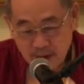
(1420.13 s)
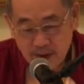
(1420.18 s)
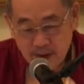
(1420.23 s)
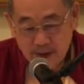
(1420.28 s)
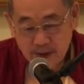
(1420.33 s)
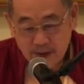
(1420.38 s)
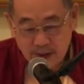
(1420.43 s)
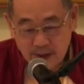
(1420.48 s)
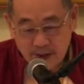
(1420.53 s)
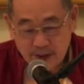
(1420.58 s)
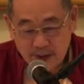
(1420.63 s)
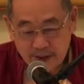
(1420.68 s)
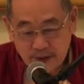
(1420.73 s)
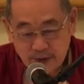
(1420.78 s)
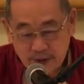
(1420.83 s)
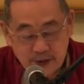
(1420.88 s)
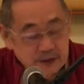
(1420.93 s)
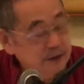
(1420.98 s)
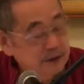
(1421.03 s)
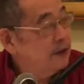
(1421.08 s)
So the
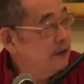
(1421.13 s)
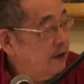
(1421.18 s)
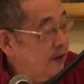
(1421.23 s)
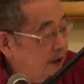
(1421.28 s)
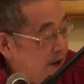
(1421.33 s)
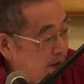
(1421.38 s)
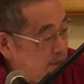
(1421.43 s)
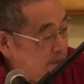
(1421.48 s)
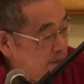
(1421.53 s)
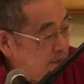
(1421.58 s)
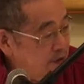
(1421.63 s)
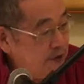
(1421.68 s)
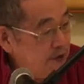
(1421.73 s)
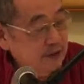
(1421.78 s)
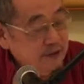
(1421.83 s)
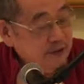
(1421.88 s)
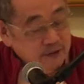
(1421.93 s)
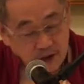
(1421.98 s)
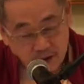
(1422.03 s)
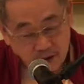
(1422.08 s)
object of
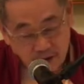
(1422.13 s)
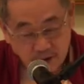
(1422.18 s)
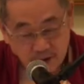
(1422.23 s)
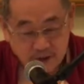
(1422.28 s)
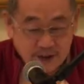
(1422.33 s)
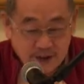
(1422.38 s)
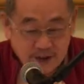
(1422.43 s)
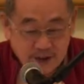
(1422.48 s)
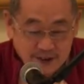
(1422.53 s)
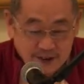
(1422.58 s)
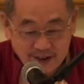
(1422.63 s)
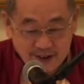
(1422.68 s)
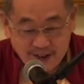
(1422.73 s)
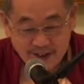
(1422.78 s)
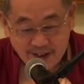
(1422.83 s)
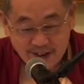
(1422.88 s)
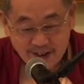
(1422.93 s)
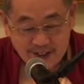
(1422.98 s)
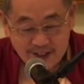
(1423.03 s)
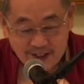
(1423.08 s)
our
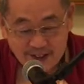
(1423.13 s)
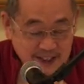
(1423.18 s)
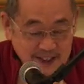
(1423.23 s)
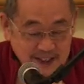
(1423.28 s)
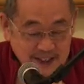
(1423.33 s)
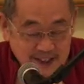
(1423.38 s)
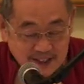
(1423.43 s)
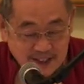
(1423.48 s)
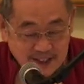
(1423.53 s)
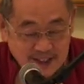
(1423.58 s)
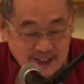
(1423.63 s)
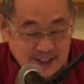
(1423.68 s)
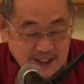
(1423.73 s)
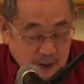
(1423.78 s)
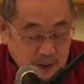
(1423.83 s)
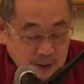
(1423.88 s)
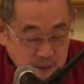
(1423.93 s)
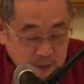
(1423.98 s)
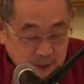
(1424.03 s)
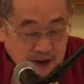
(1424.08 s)
senses in our
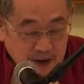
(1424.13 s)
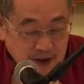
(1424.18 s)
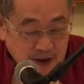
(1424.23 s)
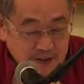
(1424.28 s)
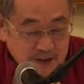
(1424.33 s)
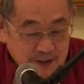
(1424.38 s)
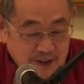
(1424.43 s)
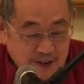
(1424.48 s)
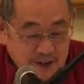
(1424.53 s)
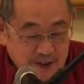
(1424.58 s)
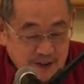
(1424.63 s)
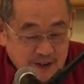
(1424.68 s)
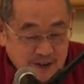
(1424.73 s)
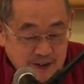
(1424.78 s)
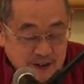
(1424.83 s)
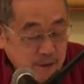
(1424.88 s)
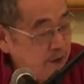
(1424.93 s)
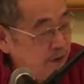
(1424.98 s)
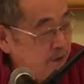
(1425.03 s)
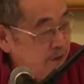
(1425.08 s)
mind are different
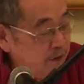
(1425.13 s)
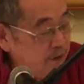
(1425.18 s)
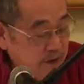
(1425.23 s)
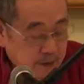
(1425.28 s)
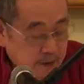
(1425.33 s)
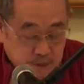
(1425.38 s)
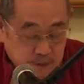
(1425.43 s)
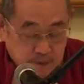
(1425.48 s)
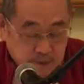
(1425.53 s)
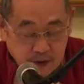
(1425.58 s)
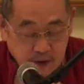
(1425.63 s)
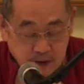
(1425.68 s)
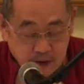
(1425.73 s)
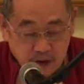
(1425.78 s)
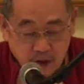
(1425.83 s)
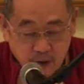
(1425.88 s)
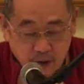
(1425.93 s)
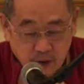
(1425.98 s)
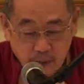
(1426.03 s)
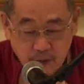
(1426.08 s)
from a normal
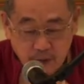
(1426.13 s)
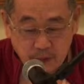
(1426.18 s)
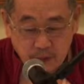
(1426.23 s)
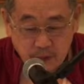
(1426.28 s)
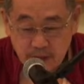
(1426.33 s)
person.